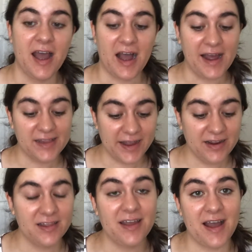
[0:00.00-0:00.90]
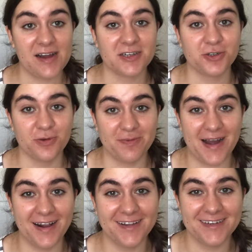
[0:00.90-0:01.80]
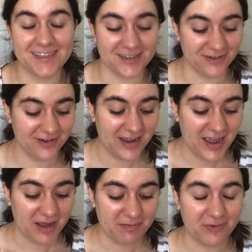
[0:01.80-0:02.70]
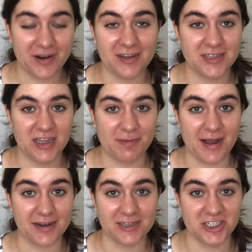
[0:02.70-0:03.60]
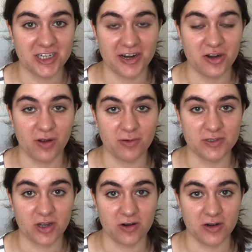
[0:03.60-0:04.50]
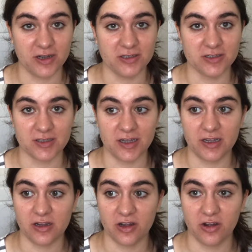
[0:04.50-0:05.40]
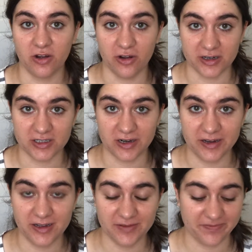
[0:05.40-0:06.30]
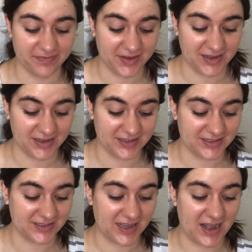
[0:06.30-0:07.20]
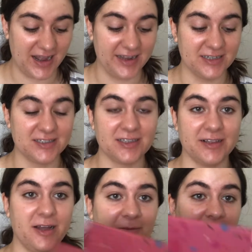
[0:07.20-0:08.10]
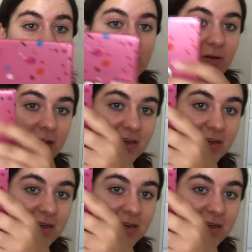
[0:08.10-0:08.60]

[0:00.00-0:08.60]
I like the actual palette too, but when I saw the packaging, I knew I was already just like hooked on it because I just love this whole